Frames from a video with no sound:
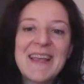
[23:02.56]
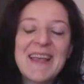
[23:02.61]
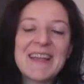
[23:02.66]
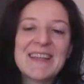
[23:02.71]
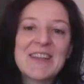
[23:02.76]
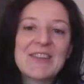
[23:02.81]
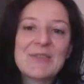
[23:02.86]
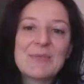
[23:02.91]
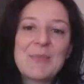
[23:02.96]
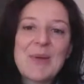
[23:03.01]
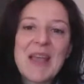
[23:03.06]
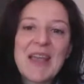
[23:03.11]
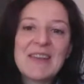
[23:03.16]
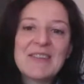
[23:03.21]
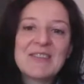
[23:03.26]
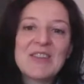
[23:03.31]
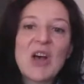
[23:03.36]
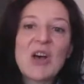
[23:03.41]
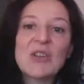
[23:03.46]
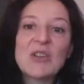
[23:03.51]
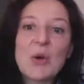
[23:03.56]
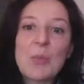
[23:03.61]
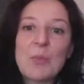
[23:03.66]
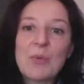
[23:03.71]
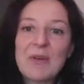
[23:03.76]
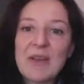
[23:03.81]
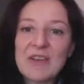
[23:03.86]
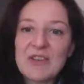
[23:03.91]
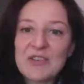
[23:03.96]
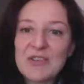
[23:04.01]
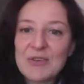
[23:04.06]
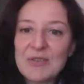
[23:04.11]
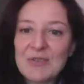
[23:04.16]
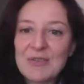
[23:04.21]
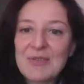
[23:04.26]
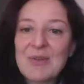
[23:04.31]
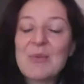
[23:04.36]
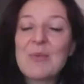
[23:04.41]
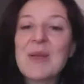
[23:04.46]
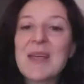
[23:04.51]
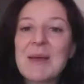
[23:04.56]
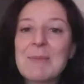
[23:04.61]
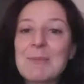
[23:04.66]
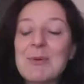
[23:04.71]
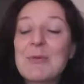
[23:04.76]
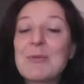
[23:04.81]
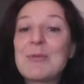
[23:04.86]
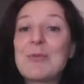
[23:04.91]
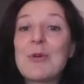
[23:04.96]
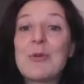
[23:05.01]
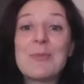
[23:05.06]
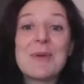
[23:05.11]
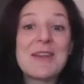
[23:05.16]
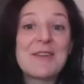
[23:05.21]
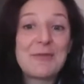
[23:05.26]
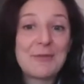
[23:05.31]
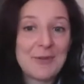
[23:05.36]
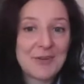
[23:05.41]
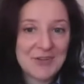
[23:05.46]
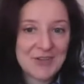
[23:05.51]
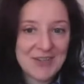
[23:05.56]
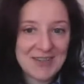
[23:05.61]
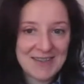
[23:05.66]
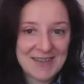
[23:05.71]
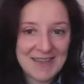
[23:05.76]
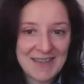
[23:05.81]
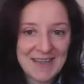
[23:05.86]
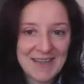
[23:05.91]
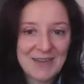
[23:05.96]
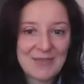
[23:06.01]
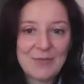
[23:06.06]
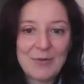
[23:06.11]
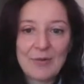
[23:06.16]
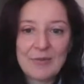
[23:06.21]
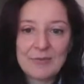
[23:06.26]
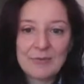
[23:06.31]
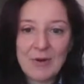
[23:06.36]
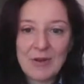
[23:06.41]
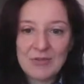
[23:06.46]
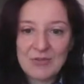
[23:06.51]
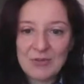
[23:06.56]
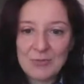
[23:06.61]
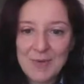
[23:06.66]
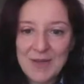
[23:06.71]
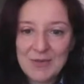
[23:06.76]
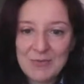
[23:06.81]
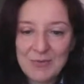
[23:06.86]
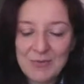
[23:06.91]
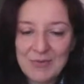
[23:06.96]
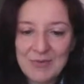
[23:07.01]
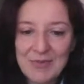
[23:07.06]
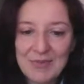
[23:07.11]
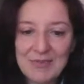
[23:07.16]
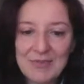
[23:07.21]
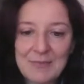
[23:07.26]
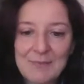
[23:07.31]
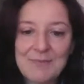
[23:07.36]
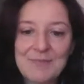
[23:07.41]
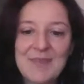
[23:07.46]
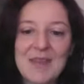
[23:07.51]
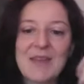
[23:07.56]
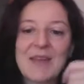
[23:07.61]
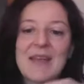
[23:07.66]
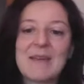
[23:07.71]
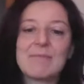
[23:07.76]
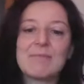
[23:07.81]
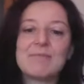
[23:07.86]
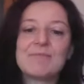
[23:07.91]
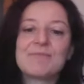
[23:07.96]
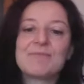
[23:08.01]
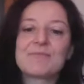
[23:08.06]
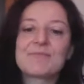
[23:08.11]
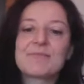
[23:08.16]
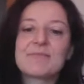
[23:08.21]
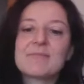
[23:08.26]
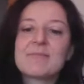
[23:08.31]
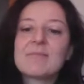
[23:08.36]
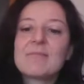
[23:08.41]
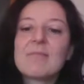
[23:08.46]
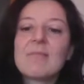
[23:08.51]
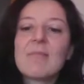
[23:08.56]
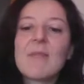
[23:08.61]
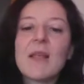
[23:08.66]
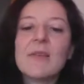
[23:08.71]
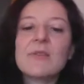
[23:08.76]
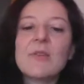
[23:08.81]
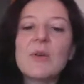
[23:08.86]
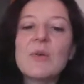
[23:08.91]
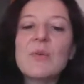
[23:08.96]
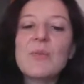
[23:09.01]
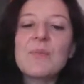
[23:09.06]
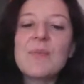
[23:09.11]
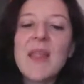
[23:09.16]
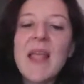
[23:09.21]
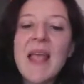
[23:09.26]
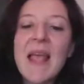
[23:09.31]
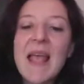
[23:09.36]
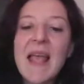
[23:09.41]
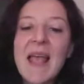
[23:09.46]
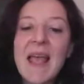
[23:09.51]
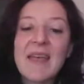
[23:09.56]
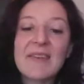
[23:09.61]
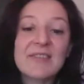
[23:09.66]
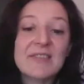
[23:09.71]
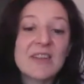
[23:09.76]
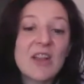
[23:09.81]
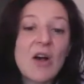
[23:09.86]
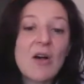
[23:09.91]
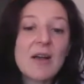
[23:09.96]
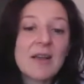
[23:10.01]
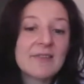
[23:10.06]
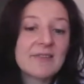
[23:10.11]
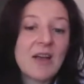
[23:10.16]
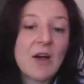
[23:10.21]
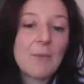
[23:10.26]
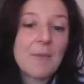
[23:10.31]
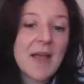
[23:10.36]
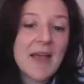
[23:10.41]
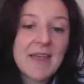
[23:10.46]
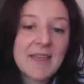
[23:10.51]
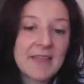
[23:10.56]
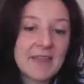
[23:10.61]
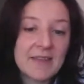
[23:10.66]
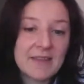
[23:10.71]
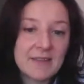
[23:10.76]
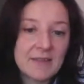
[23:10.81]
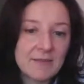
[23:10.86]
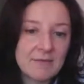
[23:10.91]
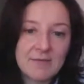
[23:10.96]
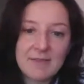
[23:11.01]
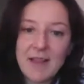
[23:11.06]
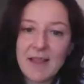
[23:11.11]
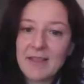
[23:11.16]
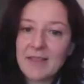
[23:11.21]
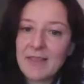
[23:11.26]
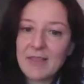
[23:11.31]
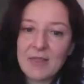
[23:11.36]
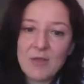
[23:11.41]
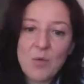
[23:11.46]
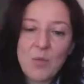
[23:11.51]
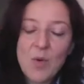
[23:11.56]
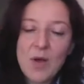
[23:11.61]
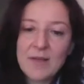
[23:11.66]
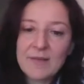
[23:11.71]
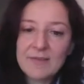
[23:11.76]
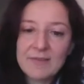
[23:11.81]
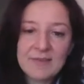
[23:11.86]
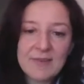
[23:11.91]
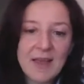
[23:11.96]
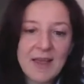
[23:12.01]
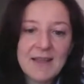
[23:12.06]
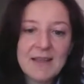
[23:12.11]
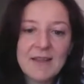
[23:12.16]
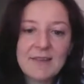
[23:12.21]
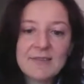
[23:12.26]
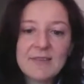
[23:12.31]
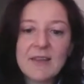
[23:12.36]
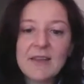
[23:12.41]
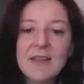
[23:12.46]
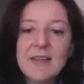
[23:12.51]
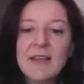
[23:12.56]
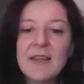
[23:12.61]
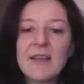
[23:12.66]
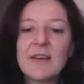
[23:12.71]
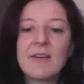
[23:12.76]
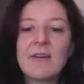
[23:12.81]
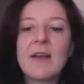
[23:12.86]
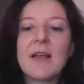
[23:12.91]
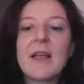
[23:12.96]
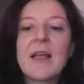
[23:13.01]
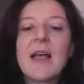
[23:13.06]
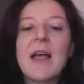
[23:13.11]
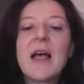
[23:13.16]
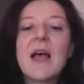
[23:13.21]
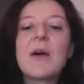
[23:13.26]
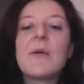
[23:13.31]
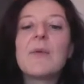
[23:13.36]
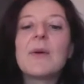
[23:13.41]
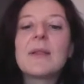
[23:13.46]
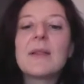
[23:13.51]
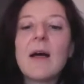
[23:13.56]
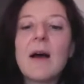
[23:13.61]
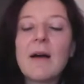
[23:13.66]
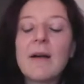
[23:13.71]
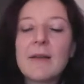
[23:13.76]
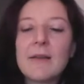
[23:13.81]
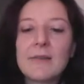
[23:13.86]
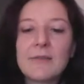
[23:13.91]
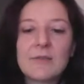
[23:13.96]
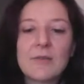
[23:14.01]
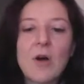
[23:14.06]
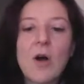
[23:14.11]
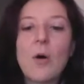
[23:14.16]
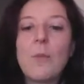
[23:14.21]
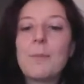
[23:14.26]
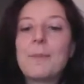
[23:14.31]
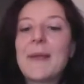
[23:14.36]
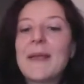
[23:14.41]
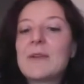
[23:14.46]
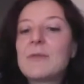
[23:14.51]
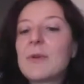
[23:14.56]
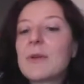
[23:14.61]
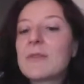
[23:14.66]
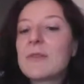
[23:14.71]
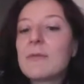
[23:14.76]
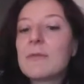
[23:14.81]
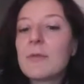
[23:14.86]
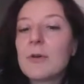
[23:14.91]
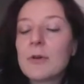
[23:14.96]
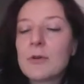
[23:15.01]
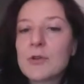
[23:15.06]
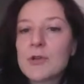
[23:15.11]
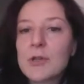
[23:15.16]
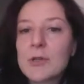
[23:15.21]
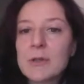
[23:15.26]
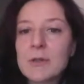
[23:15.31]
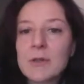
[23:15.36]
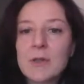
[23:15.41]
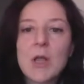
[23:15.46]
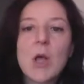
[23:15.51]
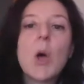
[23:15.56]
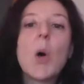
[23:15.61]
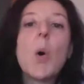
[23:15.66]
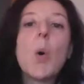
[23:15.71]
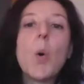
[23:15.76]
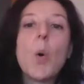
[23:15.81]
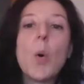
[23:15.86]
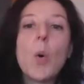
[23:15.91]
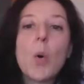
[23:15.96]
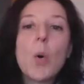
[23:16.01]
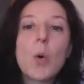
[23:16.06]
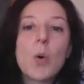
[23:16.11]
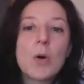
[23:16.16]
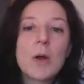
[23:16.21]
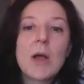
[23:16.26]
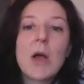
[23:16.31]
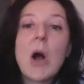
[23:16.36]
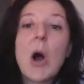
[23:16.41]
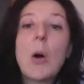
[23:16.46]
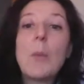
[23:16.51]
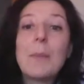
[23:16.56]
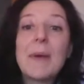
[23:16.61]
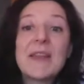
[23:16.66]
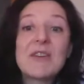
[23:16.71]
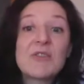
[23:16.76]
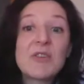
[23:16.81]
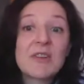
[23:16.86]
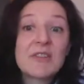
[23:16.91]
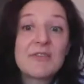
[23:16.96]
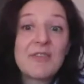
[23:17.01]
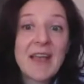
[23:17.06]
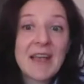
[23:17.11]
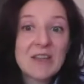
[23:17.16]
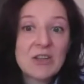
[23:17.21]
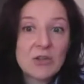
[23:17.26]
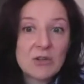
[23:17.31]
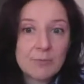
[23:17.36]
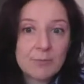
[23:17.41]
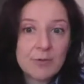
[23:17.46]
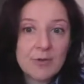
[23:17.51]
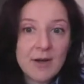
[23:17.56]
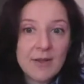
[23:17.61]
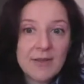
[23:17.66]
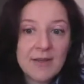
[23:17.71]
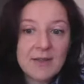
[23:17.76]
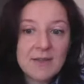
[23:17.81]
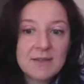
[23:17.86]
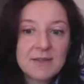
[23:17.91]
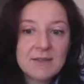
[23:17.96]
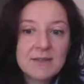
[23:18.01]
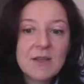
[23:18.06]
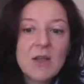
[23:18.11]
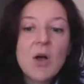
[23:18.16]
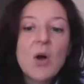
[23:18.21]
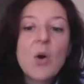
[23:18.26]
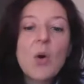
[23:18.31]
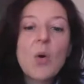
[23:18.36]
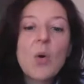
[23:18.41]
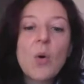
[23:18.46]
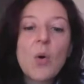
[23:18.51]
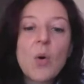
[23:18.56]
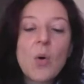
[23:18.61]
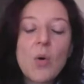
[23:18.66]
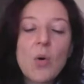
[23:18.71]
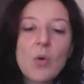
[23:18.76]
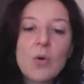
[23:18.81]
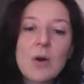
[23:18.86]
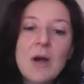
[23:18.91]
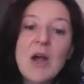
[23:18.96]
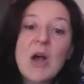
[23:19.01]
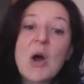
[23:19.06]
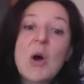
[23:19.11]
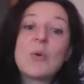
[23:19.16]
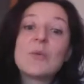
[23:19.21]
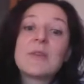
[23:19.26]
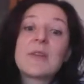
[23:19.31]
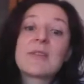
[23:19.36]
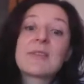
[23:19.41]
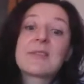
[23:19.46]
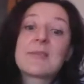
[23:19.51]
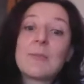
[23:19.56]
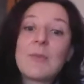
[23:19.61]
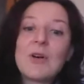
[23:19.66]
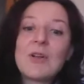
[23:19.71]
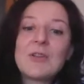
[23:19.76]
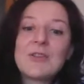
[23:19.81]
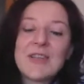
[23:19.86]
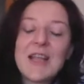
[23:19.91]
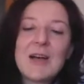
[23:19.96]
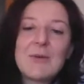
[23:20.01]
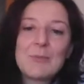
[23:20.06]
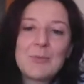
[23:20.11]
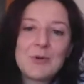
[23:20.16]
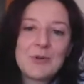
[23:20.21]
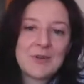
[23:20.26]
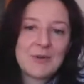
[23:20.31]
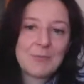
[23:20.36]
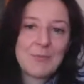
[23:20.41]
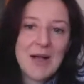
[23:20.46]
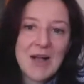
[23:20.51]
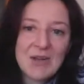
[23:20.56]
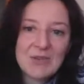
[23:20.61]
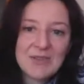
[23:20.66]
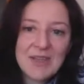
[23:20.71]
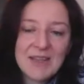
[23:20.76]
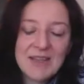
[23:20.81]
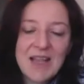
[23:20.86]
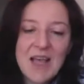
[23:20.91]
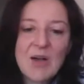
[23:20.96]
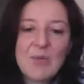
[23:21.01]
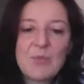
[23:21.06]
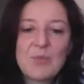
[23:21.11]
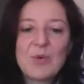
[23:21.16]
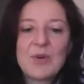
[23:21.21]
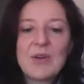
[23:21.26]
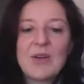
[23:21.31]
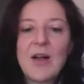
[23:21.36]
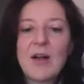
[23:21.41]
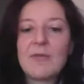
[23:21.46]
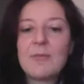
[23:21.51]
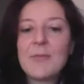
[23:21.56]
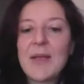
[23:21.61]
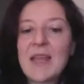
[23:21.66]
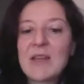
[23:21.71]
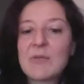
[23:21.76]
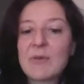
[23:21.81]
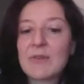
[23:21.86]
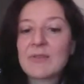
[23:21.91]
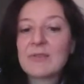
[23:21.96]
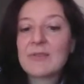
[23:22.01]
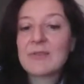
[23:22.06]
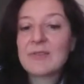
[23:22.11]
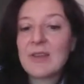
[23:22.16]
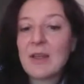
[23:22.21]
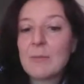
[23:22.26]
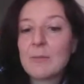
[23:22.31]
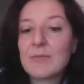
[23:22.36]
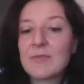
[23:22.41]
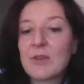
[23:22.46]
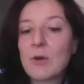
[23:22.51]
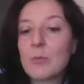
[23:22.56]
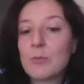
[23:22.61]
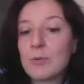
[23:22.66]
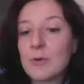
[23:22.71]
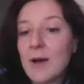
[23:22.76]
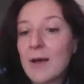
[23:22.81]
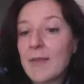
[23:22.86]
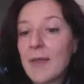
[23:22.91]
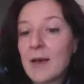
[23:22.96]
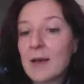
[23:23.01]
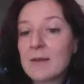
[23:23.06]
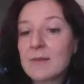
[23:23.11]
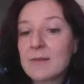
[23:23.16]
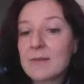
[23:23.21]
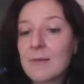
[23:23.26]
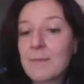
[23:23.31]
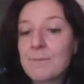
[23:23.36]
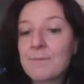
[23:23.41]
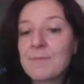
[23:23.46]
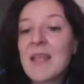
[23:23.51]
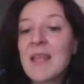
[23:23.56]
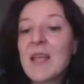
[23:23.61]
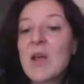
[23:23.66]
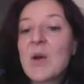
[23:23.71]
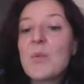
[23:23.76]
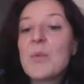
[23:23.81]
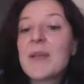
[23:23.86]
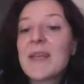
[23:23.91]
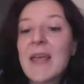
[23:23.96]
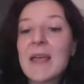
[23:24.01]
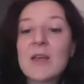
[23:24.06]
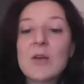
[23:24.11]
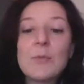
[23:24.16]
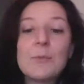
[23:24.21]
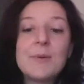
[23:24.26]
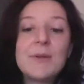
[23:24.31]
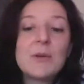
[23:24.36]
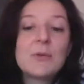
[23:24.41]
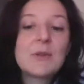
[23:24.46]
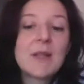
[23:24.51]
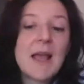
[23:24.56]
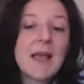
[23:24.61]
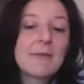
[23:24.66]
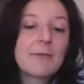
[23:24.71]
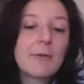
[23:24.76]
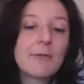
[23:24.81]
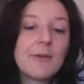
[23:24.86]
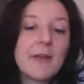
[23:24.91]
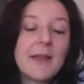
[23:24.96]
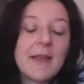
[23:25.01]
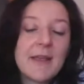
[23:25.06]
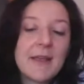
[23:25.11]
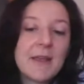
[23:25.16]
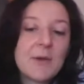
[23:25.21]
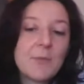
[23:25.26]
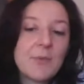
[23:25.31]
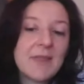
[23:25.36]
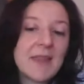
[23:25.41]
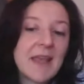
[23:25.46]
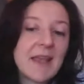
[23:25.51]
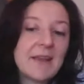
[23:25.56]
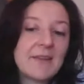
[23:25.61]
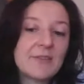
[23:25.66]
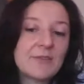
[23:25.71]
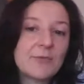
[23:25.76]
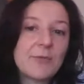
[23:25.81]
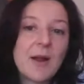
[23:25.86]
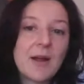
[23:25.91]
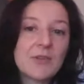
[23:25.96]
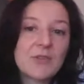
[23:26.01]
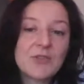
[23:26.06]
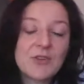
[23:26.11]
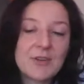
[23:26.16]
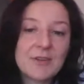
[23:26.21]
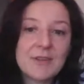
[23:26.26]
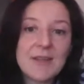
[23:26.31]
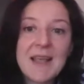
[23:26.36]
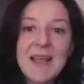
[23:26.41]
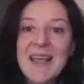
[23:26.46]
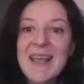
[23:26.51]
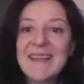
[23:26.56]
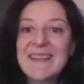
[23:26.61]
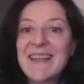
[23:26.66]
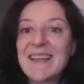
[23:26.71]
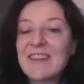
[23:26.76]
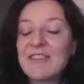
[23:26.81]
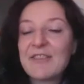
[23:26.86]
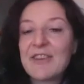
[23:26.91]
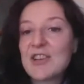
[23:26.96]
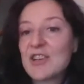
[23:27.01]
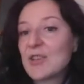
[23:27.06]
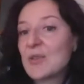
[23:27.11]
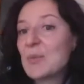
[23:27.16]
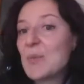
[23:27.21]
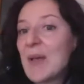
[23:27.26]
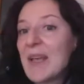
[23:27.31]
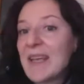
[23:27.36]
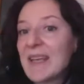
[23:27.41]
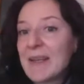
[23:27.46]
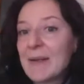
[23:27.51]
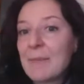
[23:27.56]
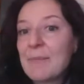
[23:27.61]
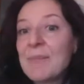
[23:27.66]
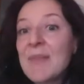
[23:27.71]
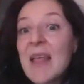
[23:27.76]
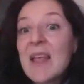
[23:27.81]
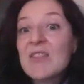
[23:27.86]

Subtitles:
it is based on operations we can perform efficiently for structured matrices. Okay, so as long as our method, like the ones I listed here, relies on matrix inversion or on matrix vector product or on a small number, bounded number of matrix sums of products, we can compute f of A with A structured in an efficient way.